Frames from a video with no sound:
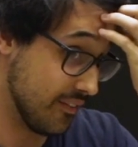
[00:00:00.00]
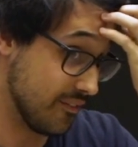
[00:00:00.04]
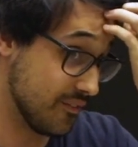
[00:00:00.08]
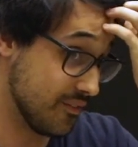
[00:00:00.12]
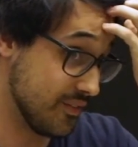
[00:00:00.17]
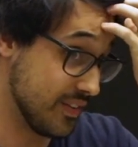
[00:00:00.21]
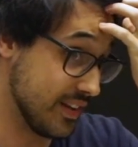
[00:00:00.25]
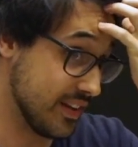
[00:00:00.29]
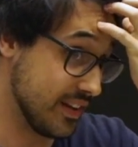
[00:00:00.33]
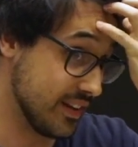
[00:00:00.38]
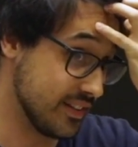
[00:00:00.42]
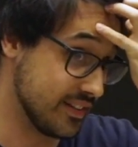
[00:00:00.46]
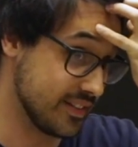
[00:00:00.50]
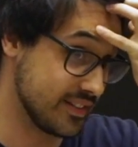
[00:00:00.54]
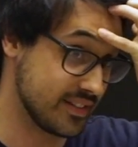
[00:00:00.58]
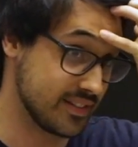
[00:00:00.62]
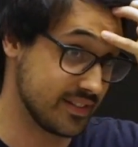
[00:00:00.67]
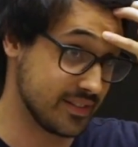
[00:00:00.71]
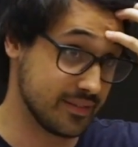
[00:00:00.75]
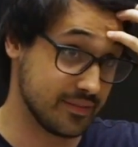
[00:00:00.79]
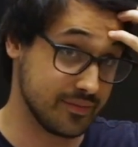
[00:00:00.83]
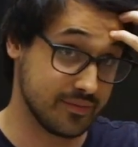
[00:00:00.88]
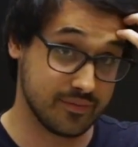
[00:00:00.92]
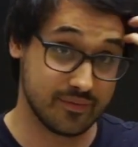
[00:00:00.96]
because
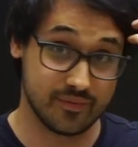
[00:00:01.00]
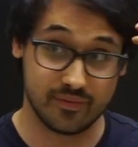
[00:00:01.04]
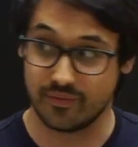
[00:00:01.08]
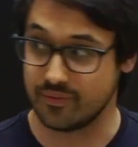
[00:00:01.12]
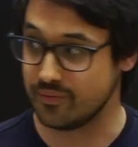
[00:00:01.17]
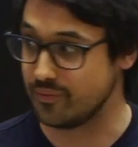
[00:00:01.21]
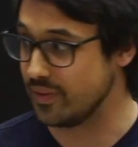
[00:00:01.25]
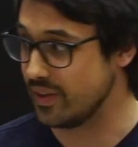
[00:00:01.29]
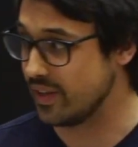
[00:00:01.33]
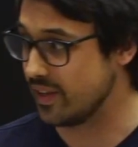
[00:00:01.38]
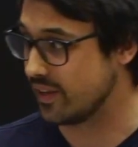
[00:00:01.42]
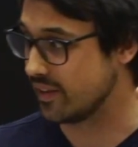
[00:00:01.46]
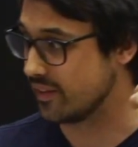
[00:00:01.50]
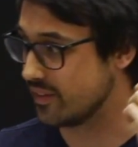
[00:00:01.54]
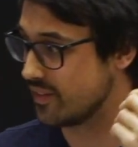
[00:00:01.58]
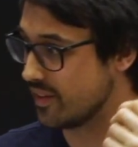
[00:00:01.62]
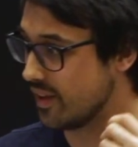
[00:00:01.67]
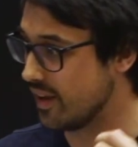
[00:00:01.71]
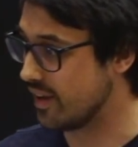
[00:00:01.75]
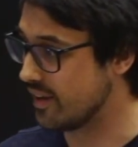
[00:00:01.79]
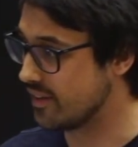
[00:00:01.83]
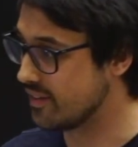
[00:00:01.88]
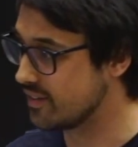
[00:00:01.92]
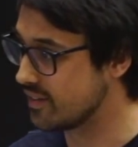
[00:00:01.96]
being in
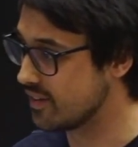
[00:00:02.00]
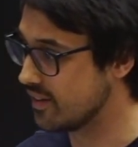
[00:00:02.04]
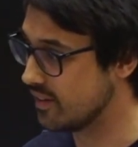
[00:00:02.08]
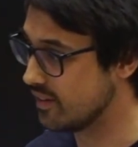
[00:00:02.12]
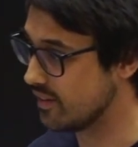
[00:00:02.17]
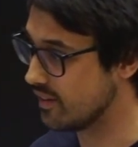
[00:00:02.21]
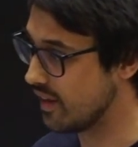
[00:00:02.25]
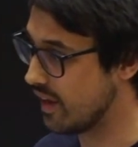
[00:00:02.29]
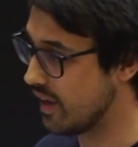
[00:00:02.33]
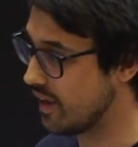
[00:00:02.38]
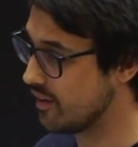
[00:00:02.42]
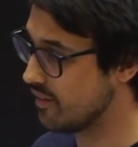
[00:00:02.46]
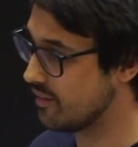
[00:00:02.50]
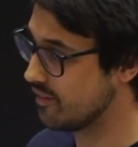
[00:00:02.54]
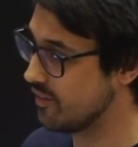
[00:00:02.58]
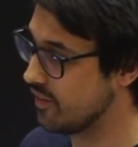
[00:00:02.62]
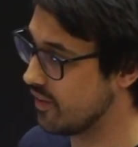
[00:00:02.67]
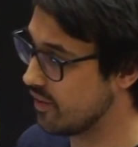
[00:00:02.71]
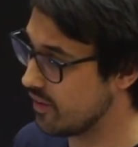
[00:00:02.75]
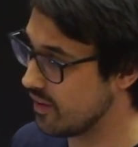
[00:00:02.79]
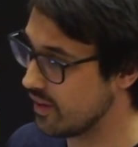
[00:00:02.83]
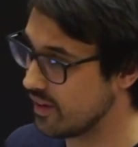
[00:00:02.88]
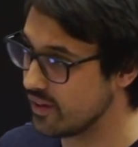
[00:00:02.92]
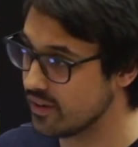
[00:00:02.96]
science can get
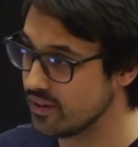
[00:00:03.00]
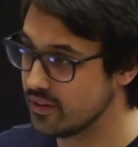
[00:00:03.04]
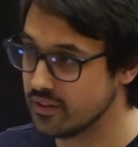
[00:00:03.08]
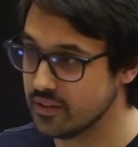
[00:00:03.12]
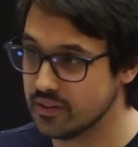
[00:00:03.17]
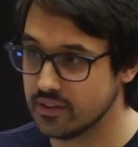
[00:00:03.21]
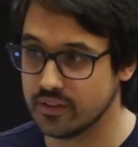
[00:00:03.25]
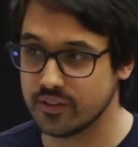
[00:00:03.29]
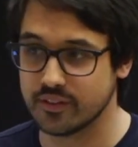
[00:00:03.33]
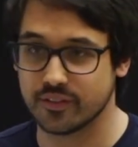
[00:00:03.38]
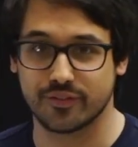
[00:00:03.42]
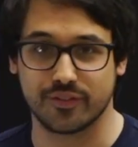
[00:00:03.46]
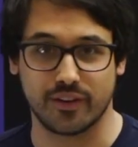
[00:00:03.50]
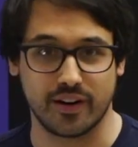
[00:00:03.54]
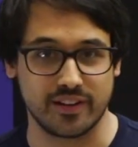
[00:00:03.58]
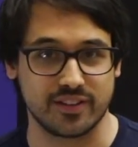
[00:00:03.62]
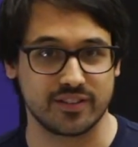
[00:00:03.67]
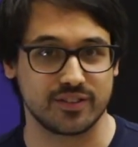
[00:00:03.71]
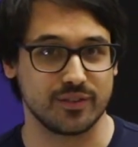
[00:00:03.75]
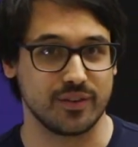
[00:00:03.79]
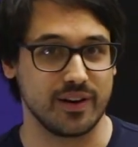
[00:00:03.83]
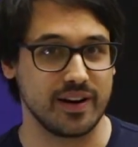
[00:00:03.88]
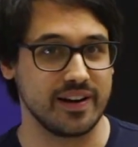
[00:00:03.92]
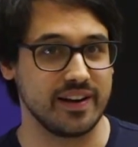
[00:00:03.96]
very
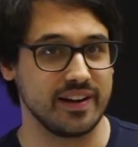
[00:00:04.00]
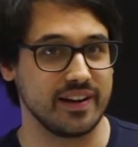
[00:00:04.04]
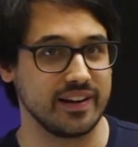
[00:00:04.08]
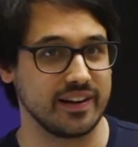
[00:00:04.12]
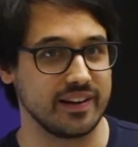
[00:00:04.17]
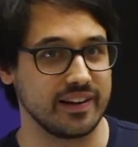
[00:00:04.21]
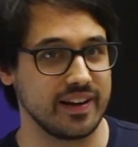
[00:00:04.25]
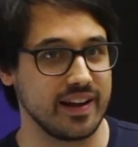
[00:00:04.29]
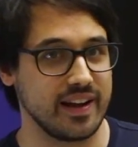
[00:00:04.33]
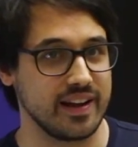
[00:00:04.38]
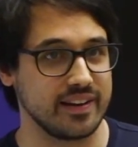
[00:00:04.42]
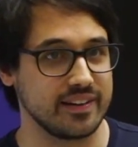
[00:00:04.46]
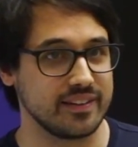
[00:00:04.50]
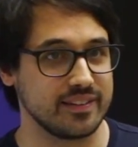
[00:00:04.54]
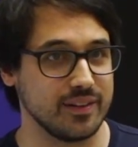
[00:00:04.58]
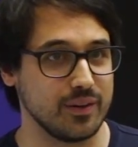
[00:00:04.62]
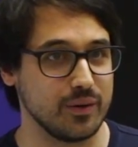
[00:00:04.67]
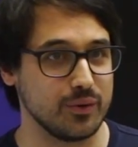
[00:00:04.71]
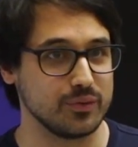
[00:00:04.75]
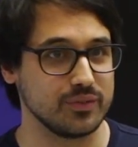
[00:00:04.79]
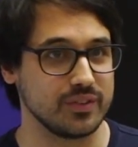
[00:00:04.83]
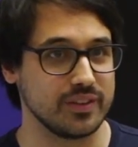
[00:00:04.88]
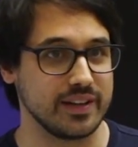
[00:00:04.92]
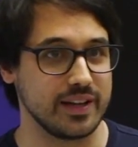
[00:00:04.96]
frustrating and
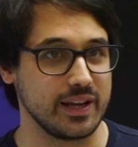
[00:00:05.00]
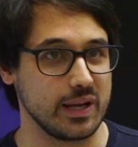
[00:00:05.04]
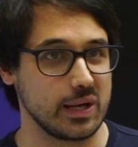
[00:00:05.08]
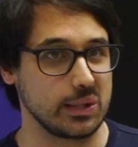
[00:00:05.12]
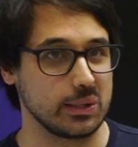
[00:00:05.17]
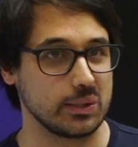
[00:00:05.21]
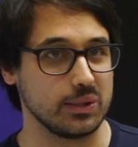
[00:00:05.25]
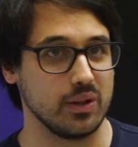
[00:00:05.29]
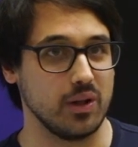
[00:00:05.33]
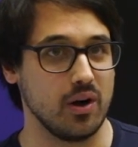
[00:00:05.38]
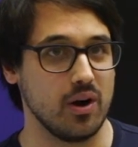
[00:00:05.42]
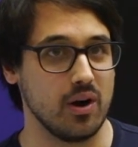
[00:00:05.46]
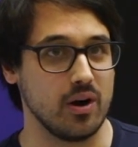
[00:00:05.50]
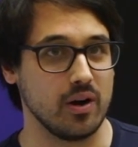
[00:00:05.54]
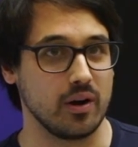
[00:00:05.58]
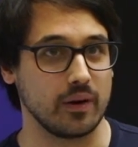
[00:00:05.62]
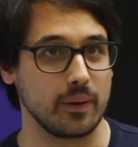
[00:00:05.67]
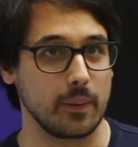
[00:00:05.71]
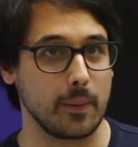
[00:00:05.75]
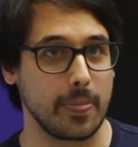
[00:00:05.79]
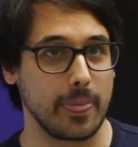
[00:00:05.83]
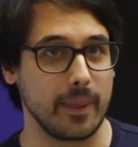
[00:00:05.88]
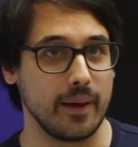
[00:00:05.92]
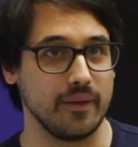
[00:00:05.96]
lonely and
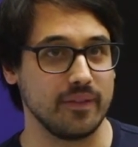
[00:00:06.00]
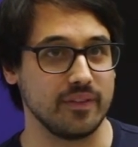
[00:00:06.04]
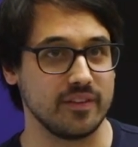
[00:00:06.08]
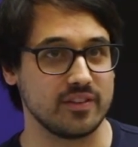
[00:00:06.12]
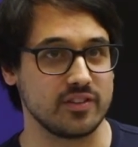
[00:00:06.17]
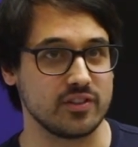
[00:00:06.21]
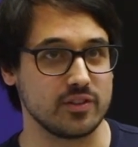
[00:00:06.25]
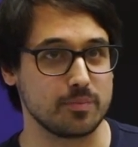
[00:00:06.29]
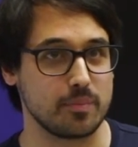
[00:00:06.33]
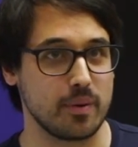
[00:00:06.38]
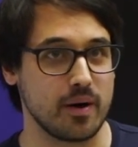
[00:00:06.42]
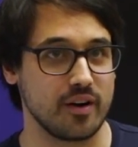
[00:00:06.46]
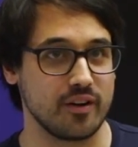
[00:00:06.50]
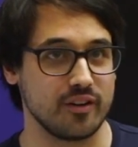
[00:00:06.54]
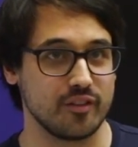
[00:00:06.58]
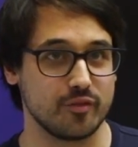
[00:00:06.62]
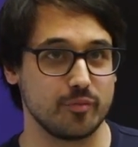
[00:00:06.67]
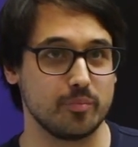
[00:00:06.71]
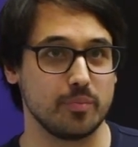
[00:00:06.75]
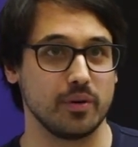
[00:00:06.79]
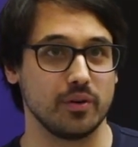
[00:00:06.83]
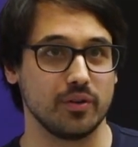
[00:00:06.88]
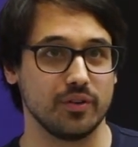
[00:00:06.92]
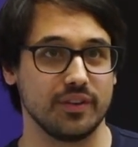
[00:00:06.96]
long, and this is part
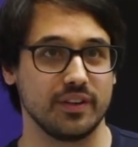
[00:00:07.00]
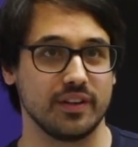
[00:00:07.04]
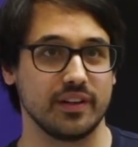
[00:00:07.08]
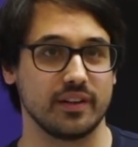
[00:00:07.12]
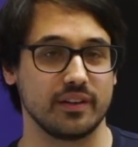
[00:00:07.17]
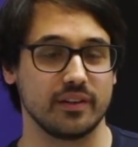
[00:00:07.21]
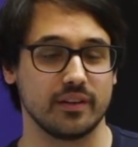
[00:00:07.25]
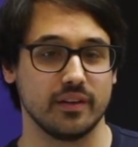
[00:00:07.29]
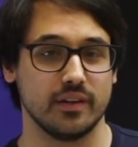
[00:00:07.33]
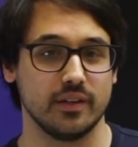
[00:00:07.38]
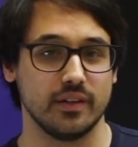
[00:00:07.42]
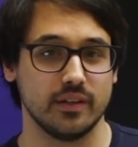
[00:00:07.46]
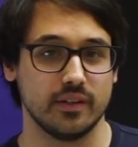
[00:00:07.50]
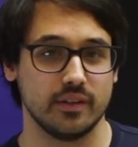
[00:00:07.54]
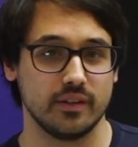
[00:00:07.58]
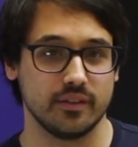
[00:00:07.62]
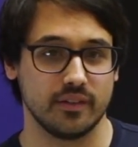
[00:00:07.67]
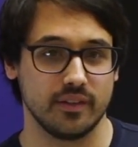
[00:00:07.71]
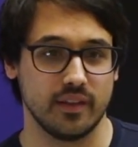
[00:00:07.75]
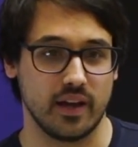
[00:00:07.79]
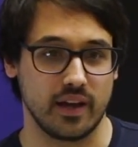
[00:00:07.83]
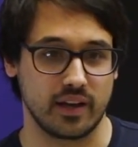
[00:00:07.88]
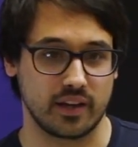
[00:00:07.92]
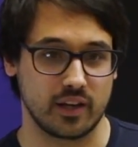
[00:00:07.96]
of building
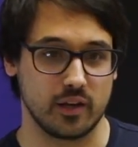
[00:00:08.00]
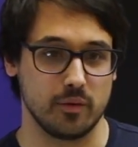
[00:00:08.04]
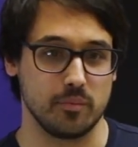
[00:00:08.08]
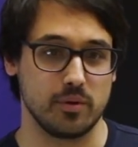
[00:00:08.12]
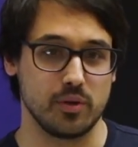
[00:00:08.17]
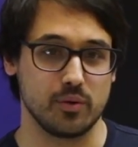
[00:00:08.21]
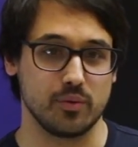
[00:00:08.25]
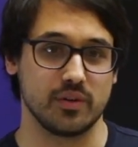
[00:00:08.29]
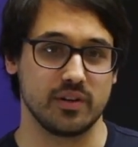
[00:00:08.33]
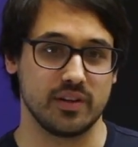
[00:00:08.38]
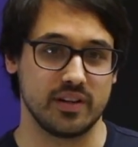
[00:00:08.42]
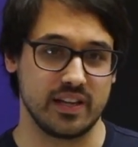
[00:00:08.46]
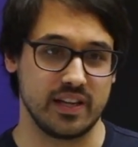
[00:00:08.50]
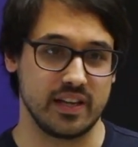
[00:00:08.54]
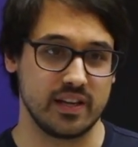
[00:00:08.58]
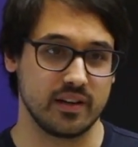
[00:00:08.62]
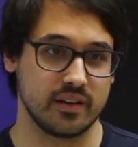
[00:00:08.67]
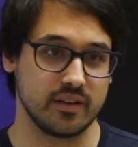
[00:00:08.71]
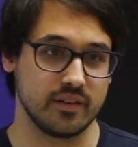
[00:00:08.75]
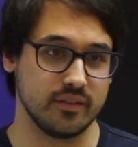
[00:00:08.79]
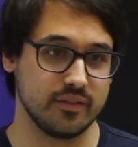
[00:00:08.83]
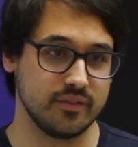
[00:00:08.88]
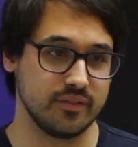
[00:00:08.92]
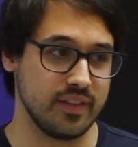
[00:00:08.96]
a community
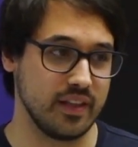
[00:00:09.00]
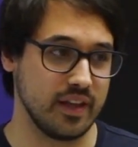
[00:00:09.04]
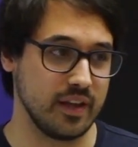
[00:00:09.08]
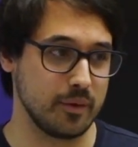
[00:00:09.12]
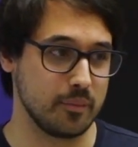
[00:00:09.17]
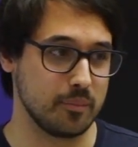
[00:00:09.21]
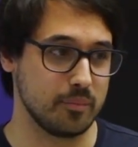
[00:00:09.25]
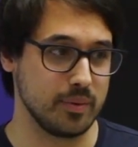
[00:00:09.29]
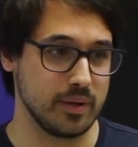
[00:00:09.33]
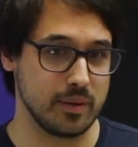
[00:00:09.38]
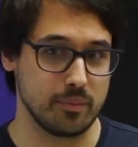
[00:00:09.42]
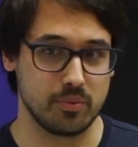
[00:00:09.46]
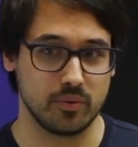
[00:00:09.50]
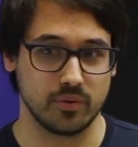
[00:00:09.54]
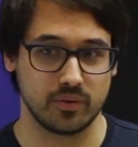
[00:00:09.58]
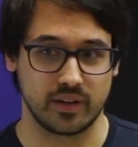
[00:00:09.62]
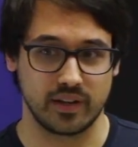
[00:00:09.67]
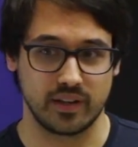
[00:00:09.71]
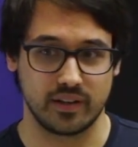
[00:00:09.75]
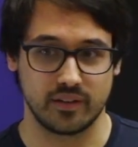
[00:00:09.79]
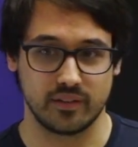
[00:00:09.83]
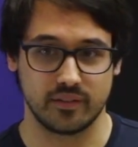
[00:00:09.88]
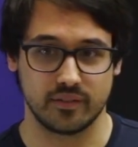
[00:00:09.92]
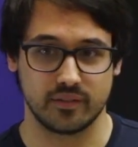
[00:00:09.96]
that people
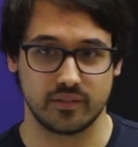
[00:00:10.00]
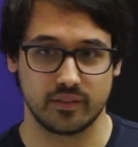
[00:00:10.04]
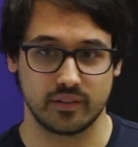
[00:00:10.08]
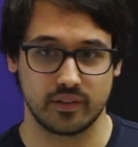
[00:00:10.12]
can